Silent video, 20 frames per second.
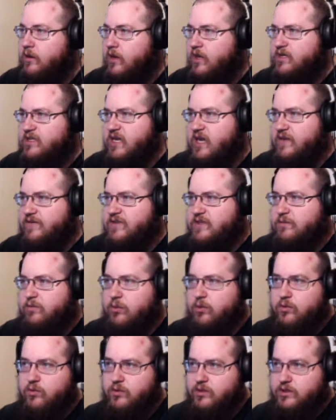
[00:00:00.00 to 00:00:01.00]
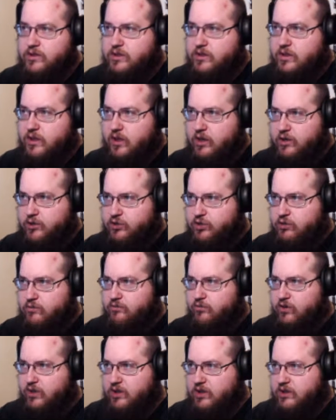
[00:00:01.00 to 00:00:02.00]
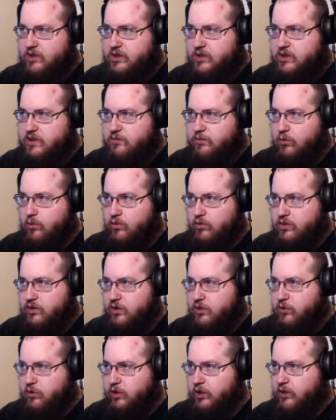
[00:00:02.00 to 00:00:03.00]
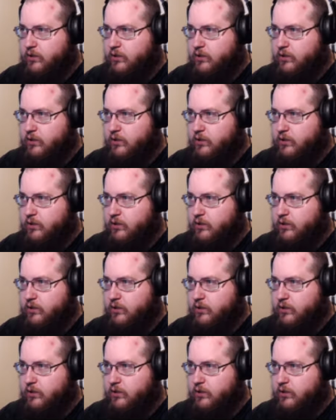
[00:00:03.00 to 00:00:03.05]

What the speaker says: A day of spores. The Uttershroom releases spores according